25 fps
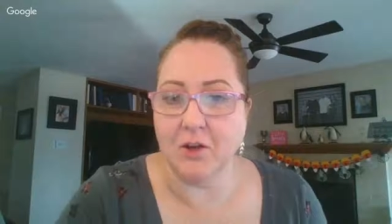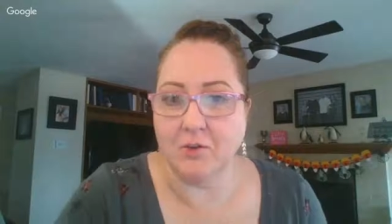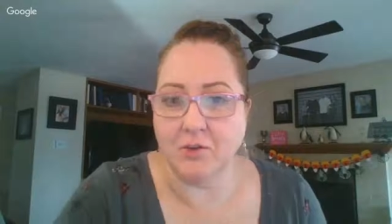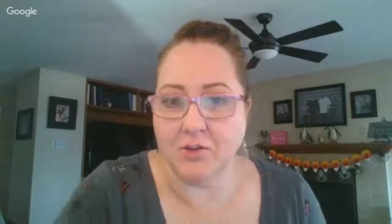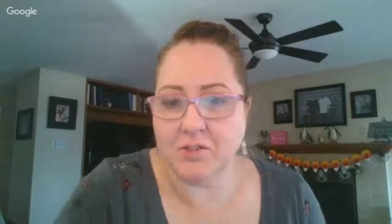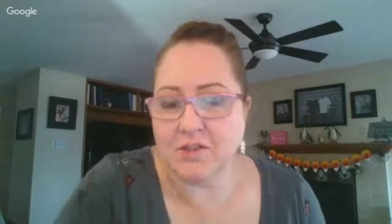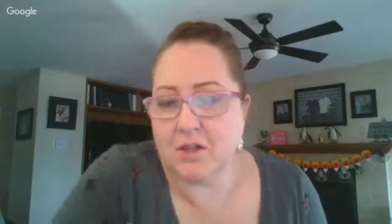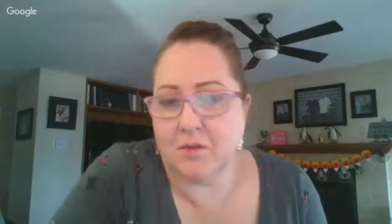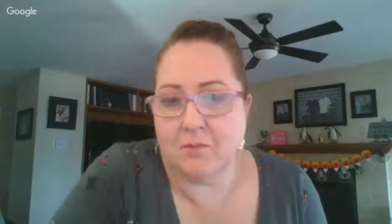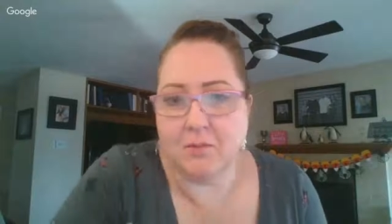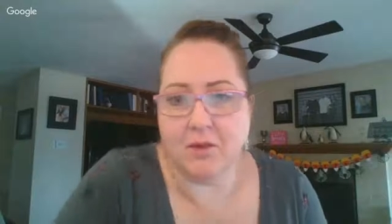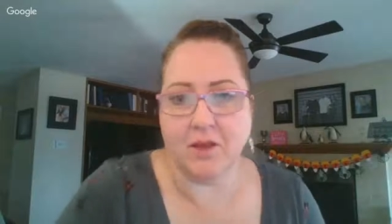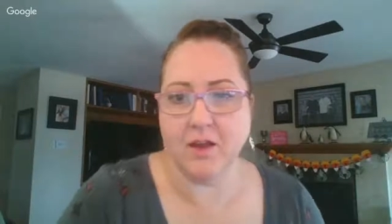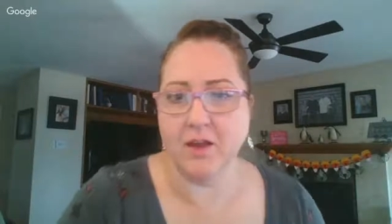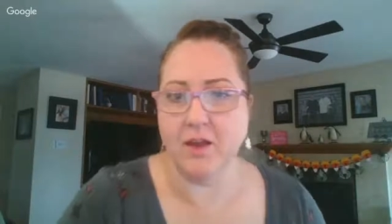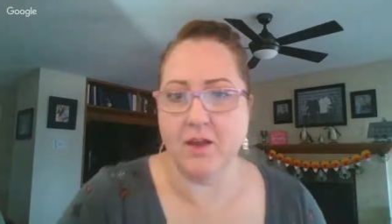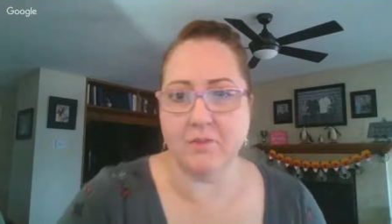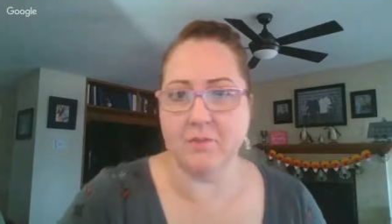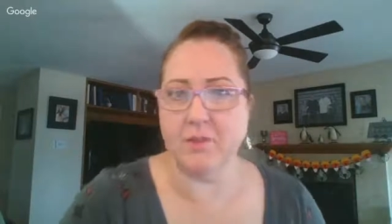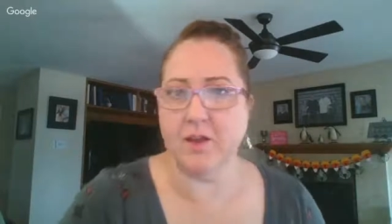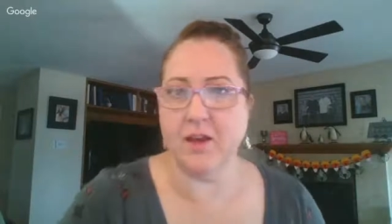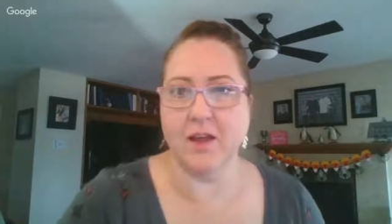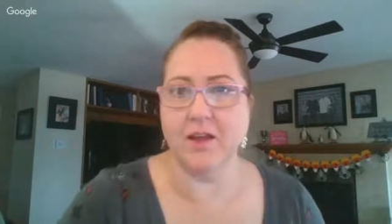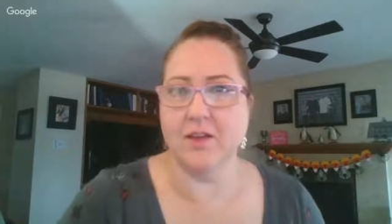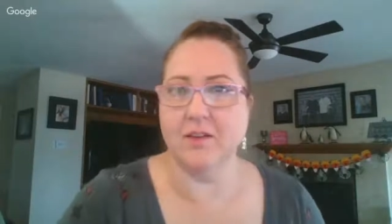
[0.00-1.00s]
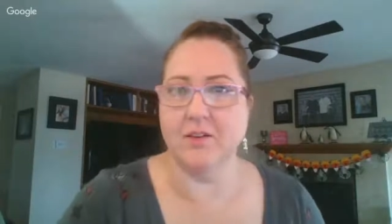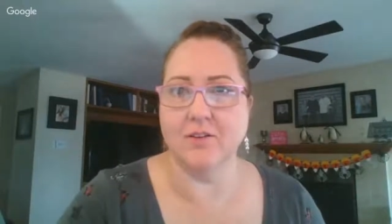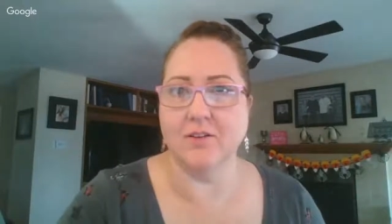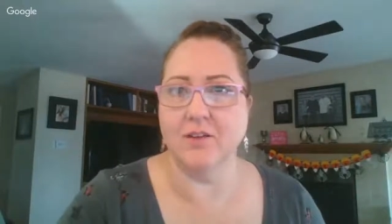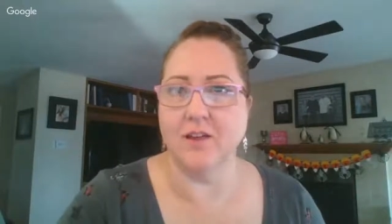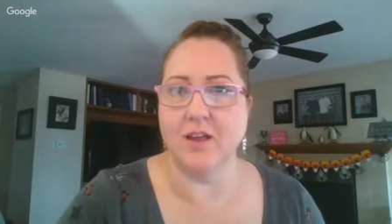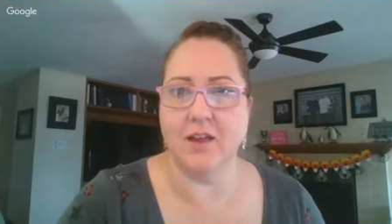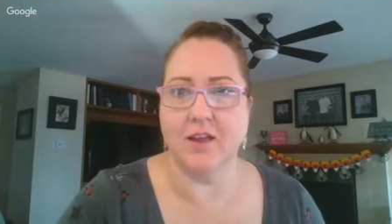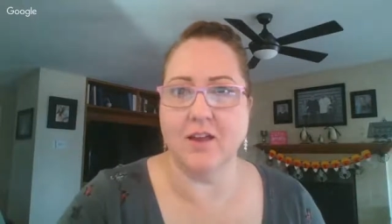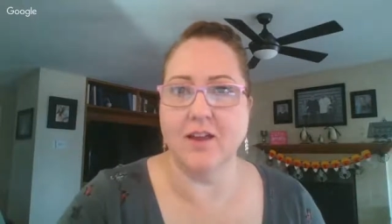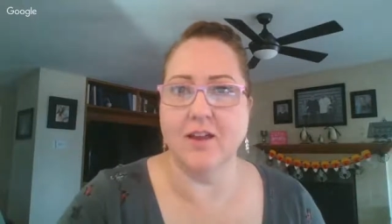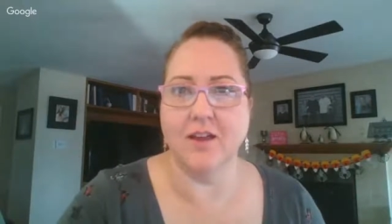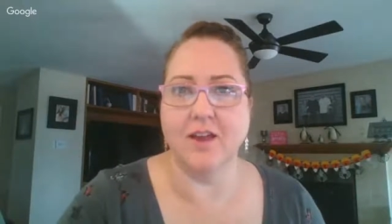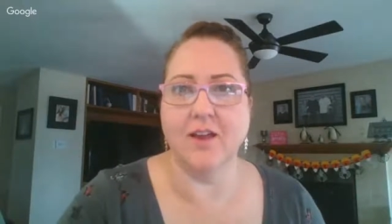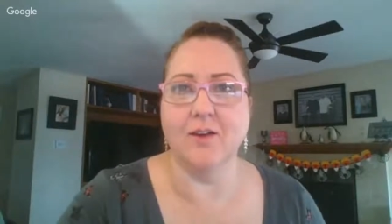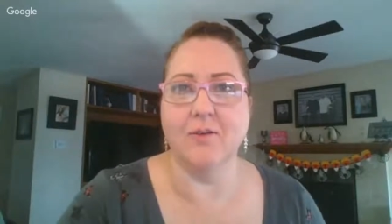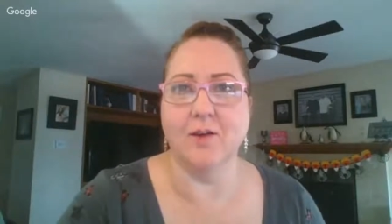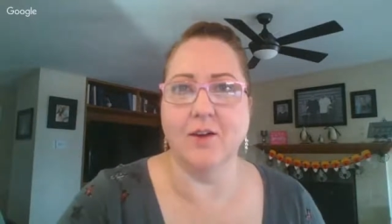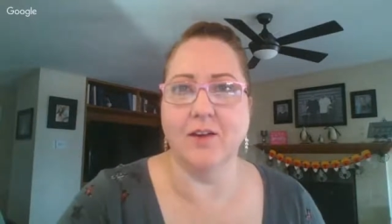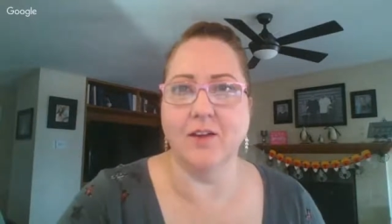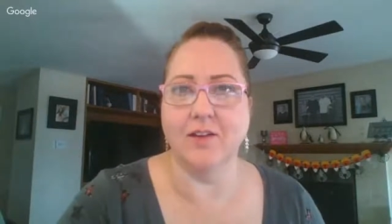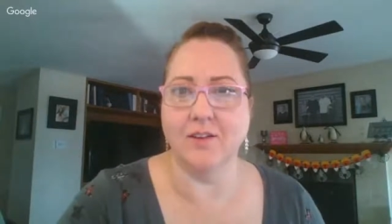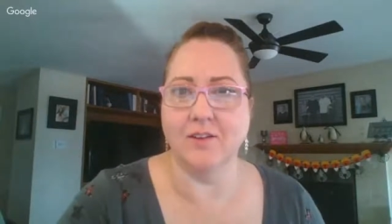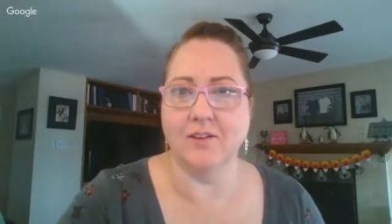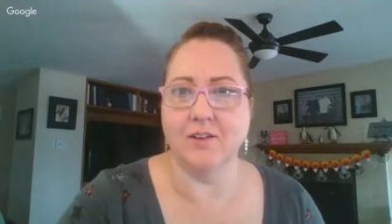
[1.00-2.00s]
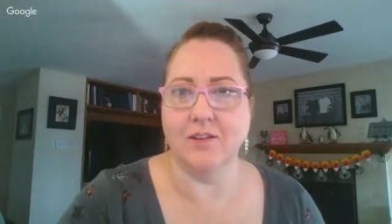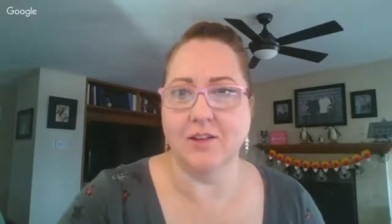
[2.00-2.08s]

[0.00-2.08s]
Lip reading: it was up, but I get why you did.